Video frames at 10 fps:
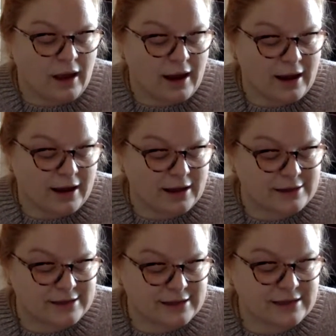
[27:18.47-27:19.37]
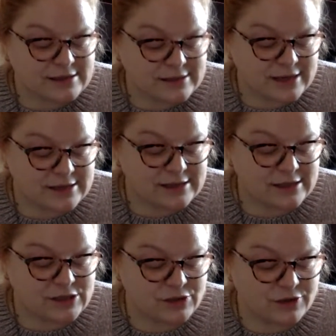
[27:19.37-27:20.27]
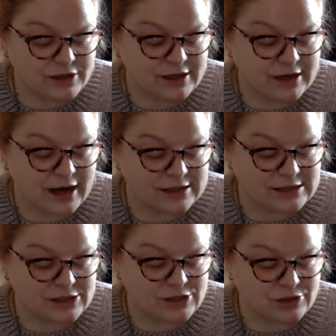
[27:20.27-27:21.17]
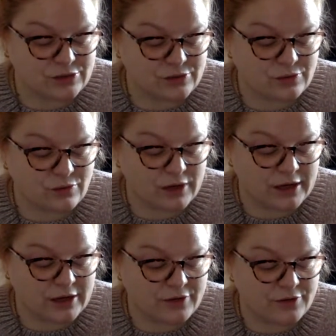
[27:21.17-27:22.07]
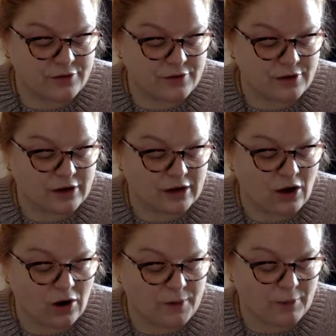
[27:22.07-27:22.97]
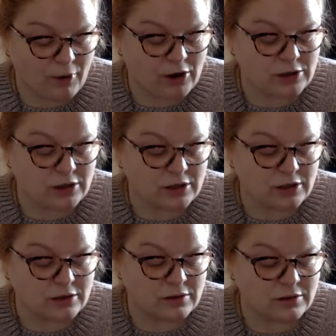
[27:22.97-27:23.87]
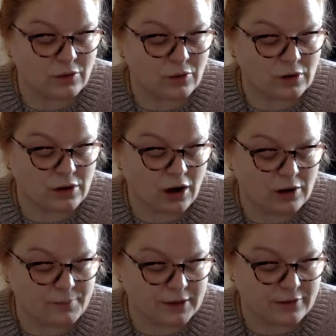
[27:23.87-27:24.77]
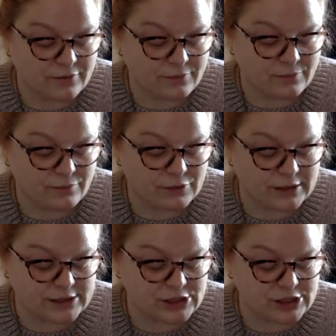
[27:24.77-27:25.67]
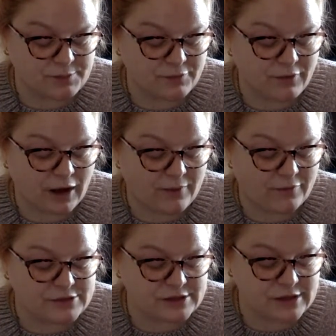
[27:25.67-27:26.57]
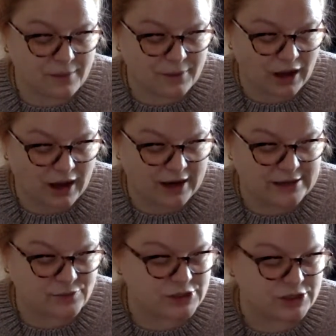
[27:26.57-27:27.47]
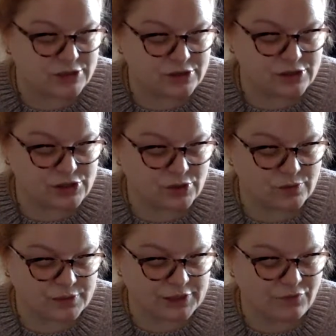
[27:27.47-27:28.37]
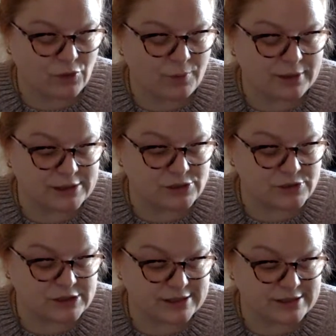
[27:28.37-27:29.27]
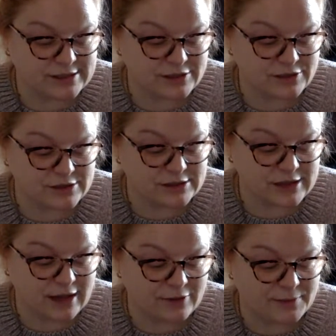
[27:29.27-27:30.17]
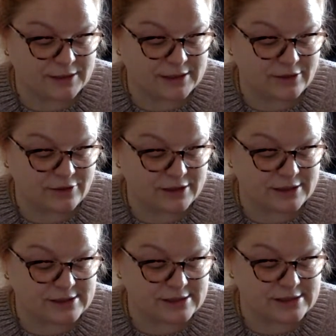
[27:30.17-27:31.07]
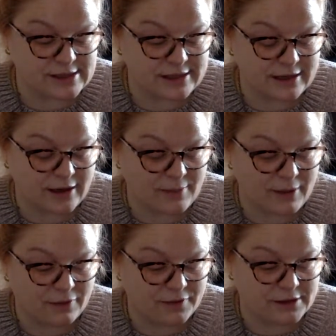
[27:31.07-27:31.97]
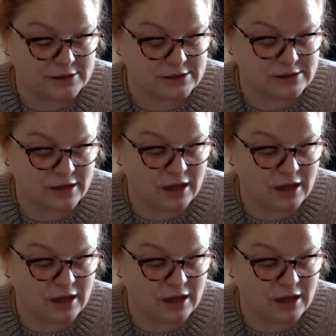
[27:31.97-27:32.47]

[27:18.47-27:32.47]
And in this case, I do think it has to do with a karmic partner or karmic relationship of some kind, which I usually don't read for, but I do sense that there is an element here that he is thinking about this.